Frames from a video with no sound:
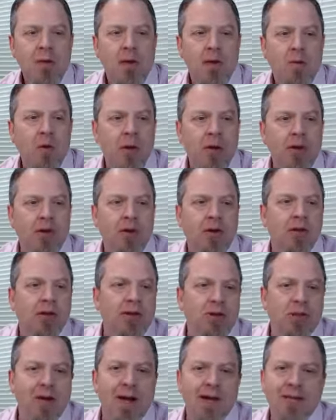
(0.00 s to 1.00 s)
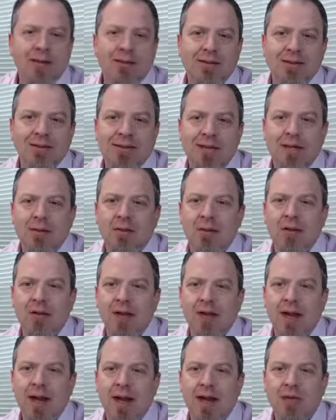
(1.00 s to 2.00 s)
want to encourage you guys to take a
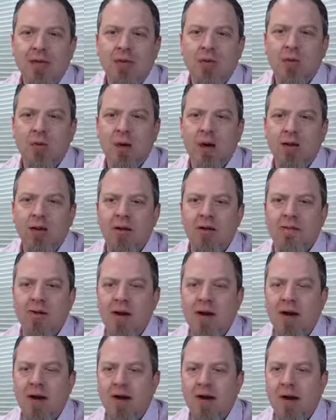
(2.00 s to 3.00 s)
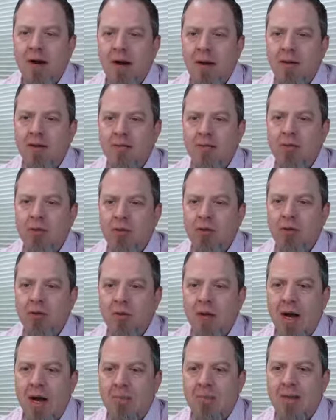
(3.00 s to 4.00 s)
look at SquareLovin.com
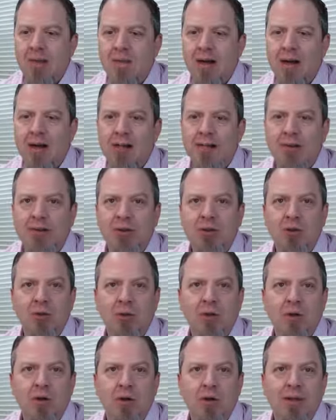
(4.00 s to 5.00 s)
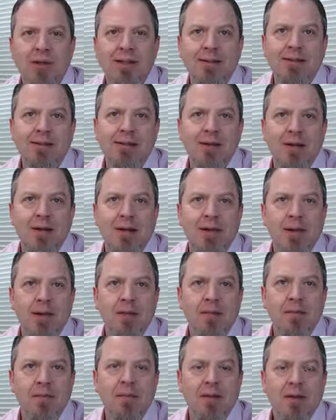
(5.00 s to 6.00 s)
to optimize your
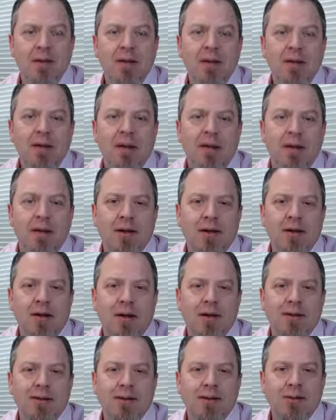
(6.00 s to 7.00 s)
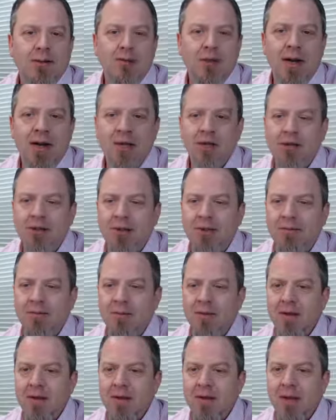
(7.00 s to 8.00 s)
Instagram content strategy.
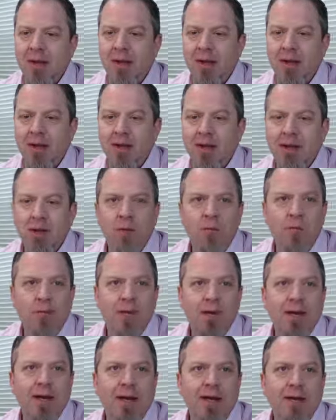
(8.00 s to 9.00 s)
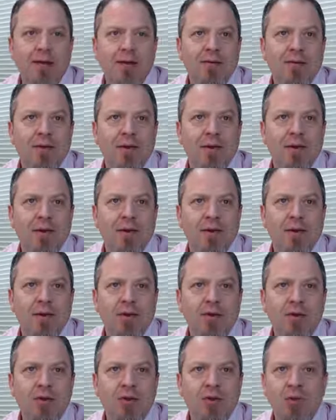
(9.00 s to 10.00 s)
And don't forget
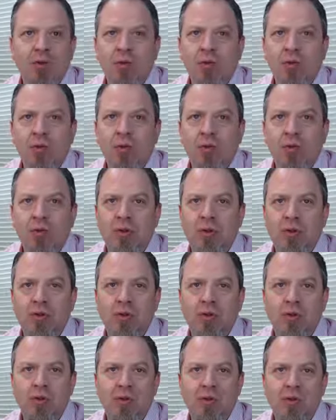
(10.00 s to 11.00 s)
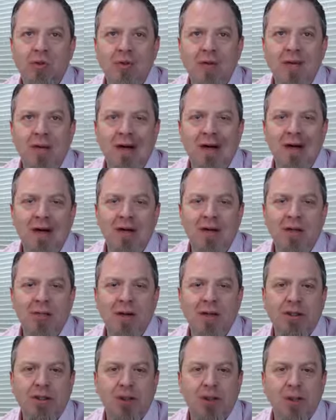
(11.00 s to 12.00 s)
the 2-to-9
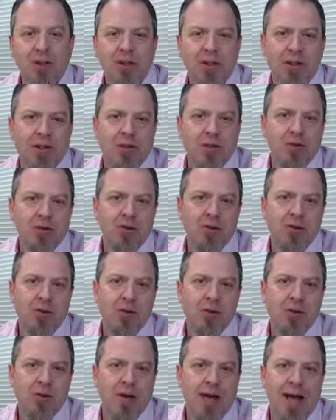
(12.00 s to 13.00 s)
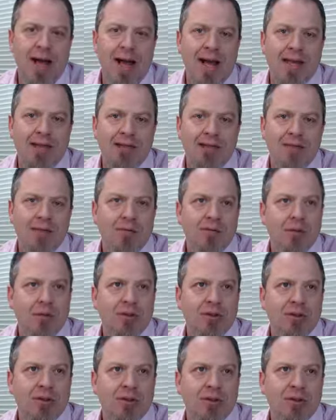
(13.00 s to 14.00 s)
ratio when it comes to ask
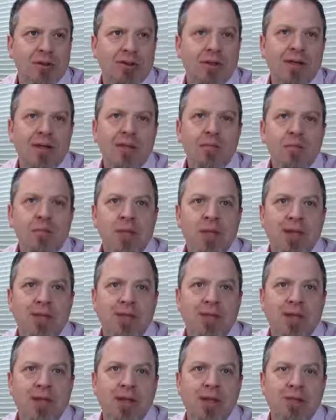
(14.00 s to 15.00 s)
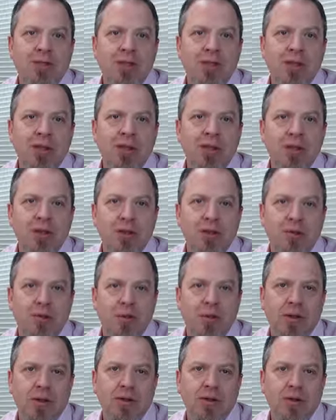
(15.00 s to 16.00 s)
versus education and
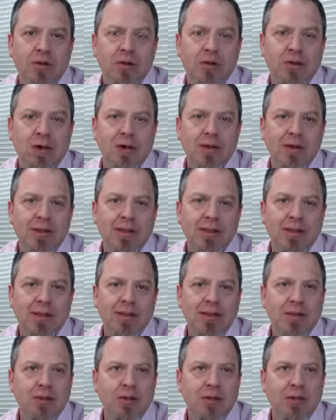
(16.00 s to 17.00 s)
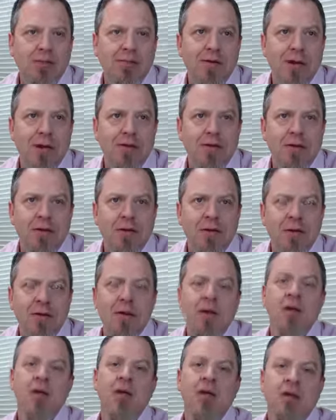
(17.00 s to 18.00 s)
inspirational content as you're developing
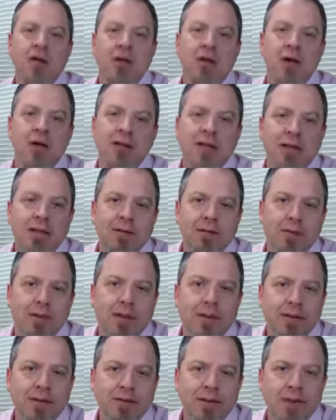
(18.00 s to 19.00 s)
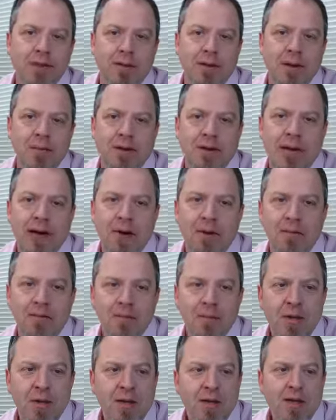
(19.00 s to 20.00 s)
your content for your Instagram account.
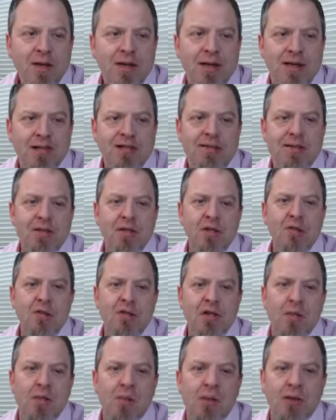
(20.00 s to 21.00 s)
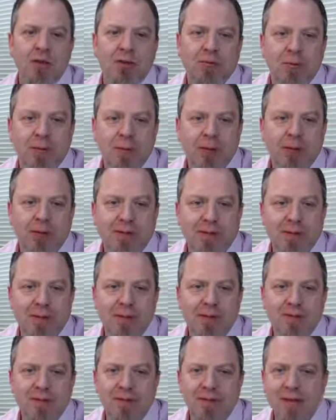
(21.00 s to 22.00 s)
Guys, thank you so much for your
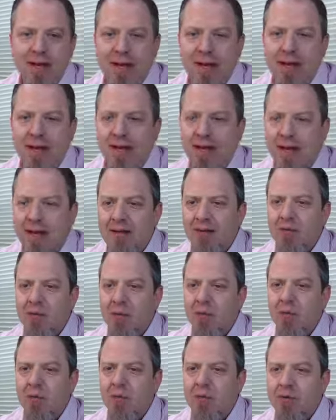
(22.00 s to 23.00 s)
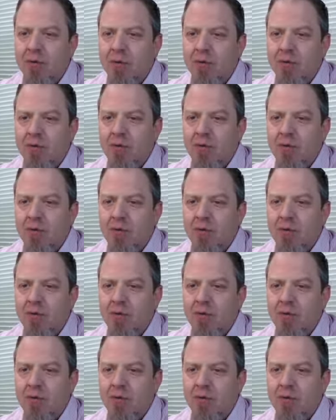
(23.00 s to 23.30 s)
time today as we reviewed